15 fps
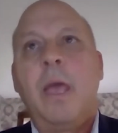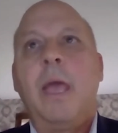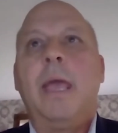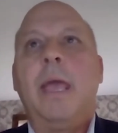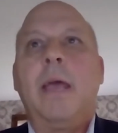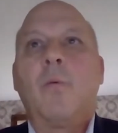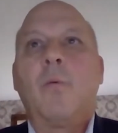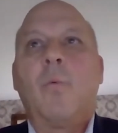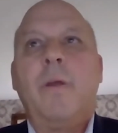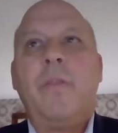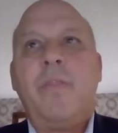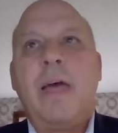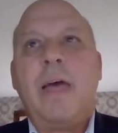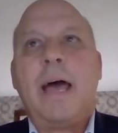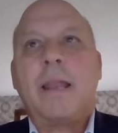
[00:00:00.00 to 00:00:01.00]
And
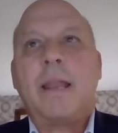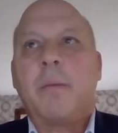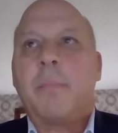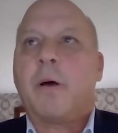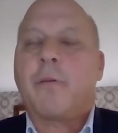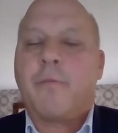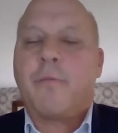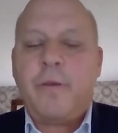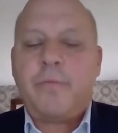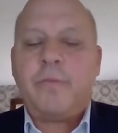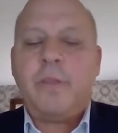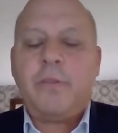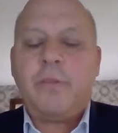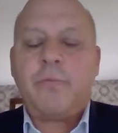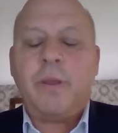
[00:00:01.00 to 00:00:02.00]
with that, about
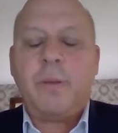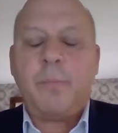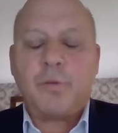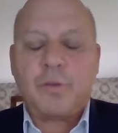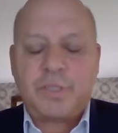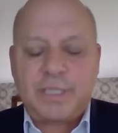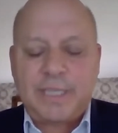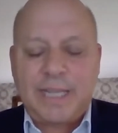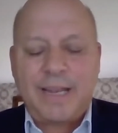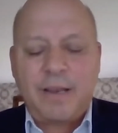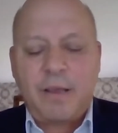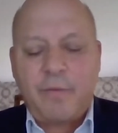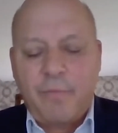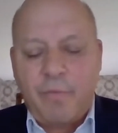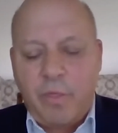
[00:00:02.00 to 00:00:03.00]
53%
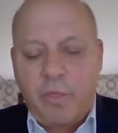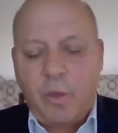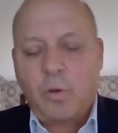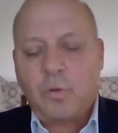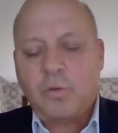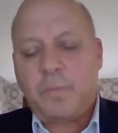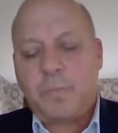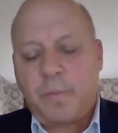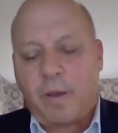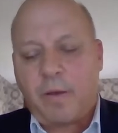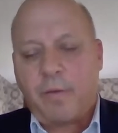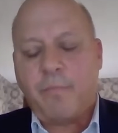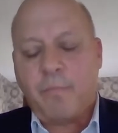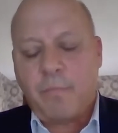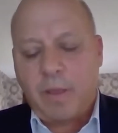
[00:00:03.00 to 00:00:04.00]
of those
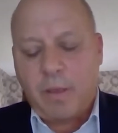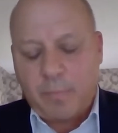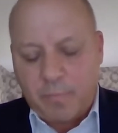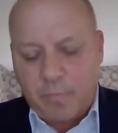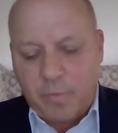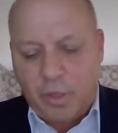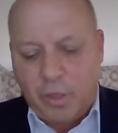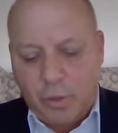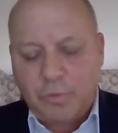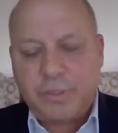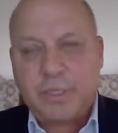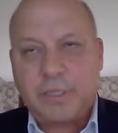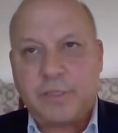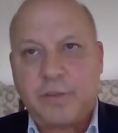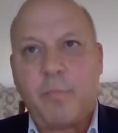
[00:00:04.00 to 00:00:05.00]

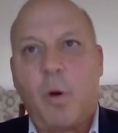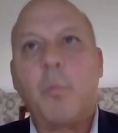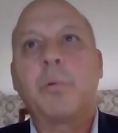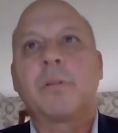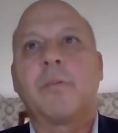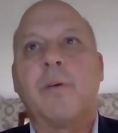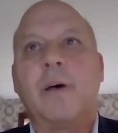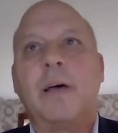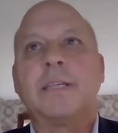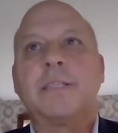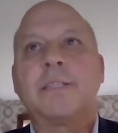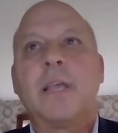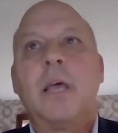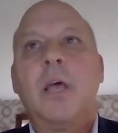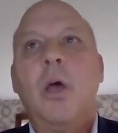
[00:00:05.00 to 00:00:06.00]
uses of mobile
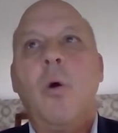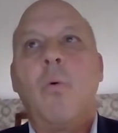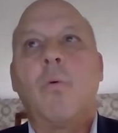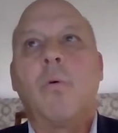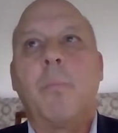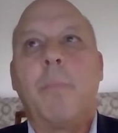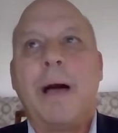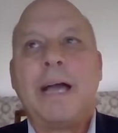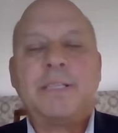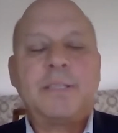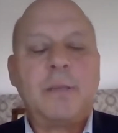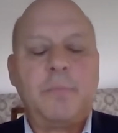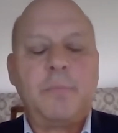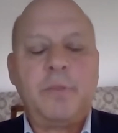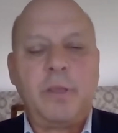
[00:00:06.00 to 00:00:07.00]
device will buy
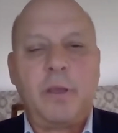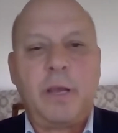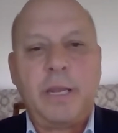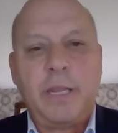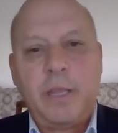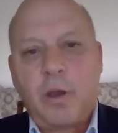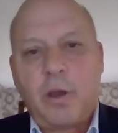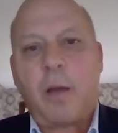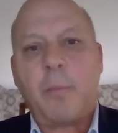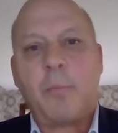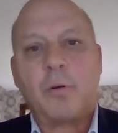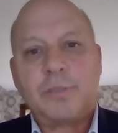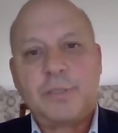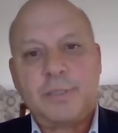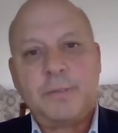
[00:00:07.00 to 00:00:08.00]
something on
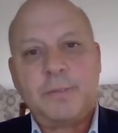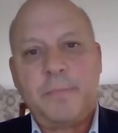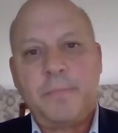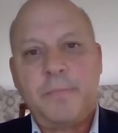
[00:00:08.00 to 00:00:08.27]
e-commerce.